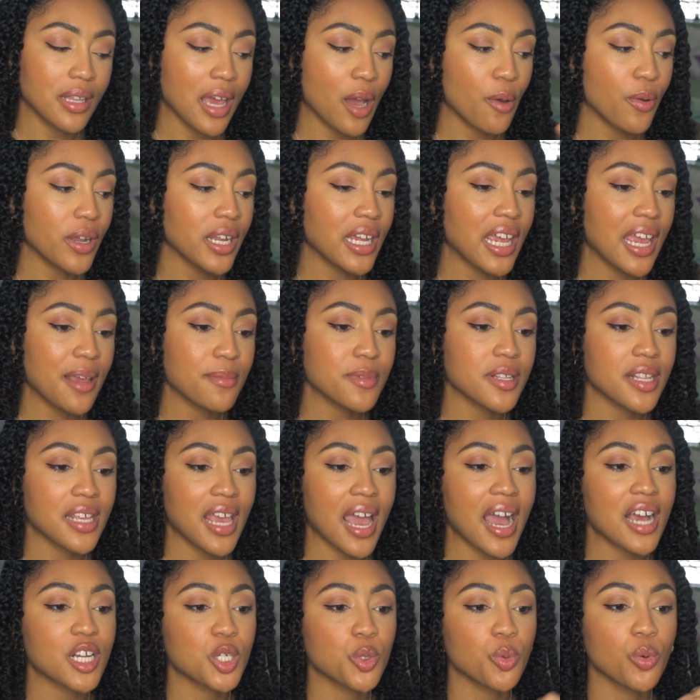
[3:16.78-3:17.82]
Now when it came to the
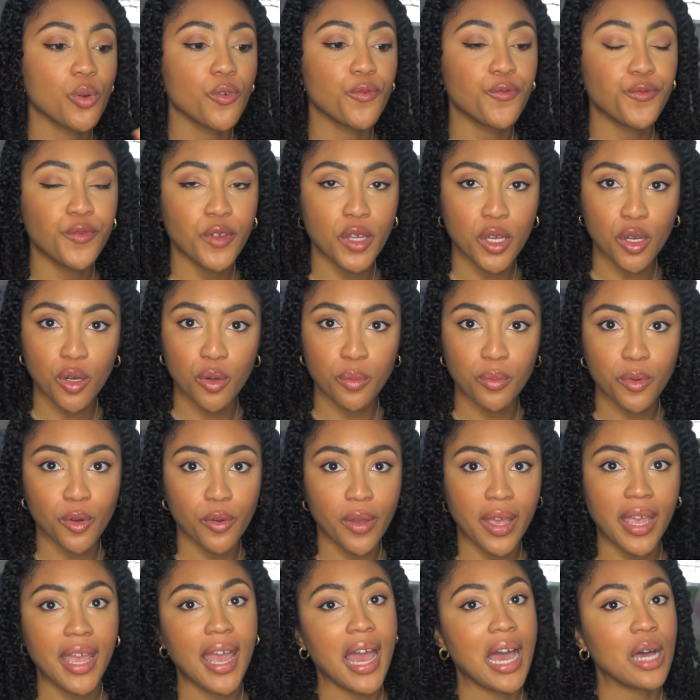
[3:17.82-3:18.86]
actual film,
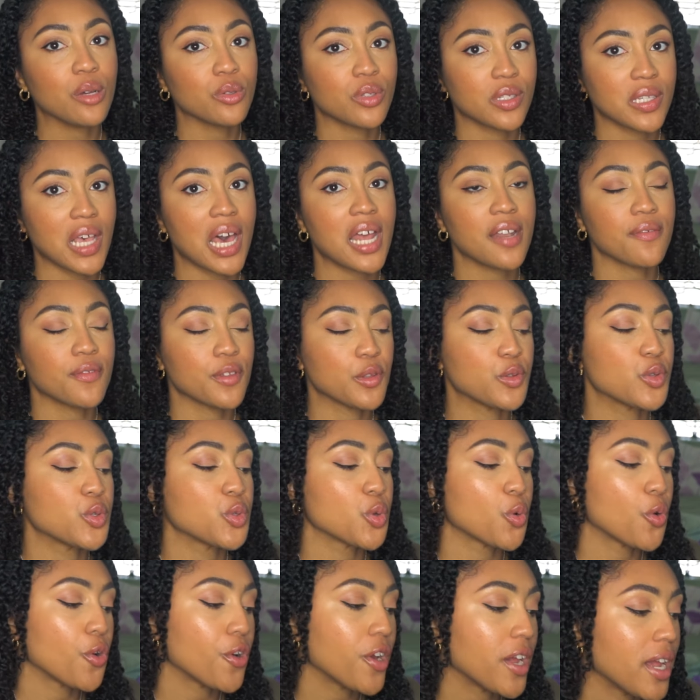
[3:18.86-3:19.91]
okay, outside of the
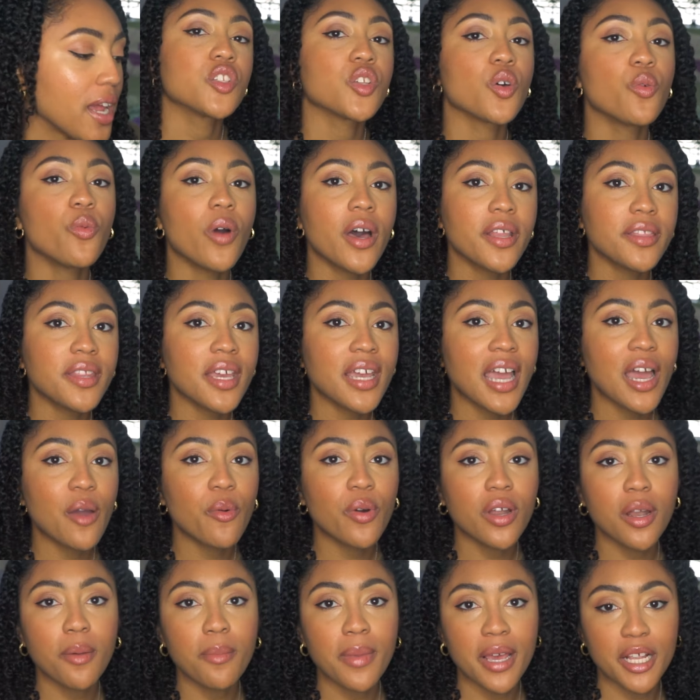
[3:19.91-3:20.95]
story. So one thing I
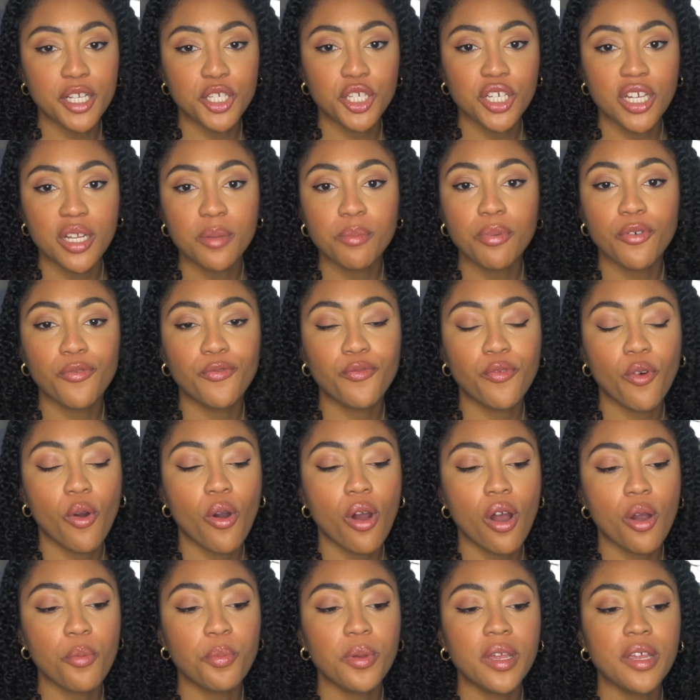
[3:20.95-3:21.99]
want to mention
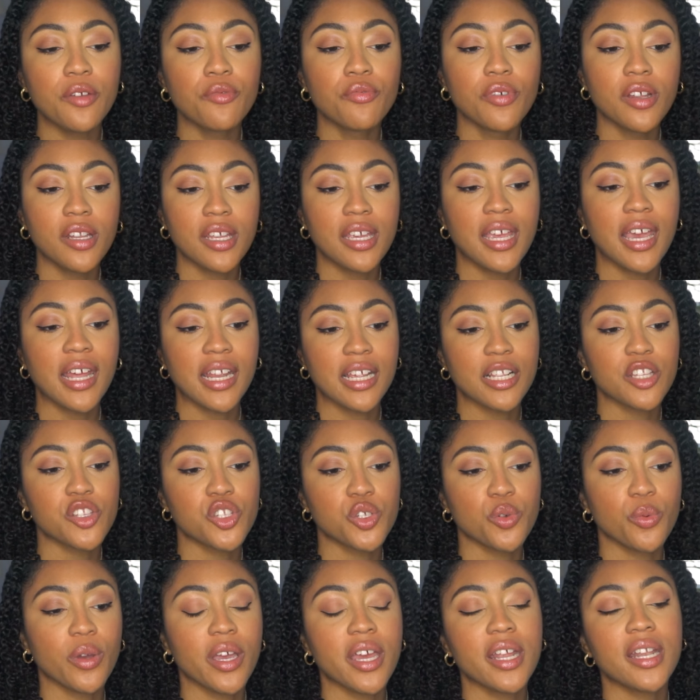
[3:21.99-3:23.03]
before we really get
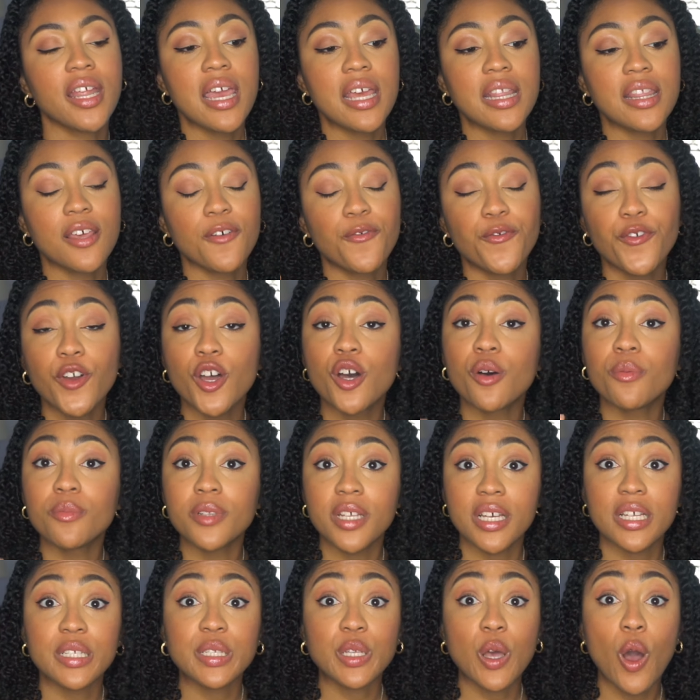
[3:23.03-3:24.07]
into it, the film
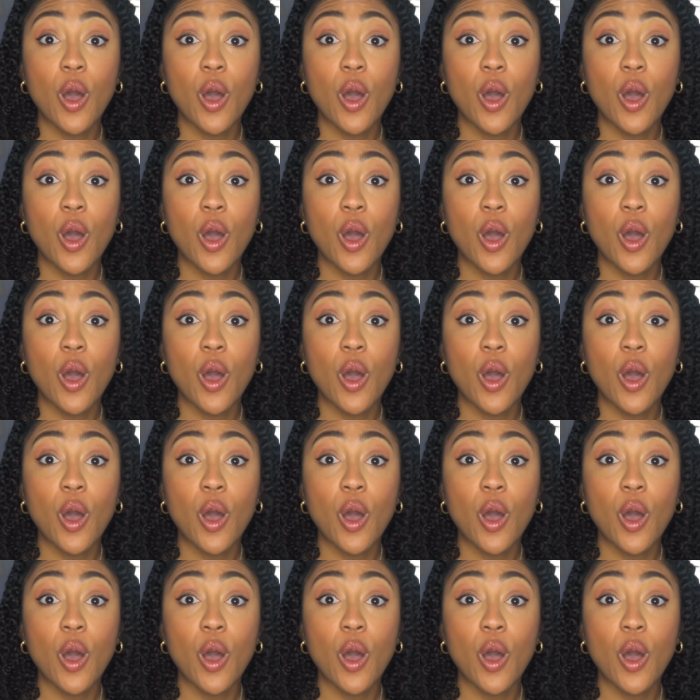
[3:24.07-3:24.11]
does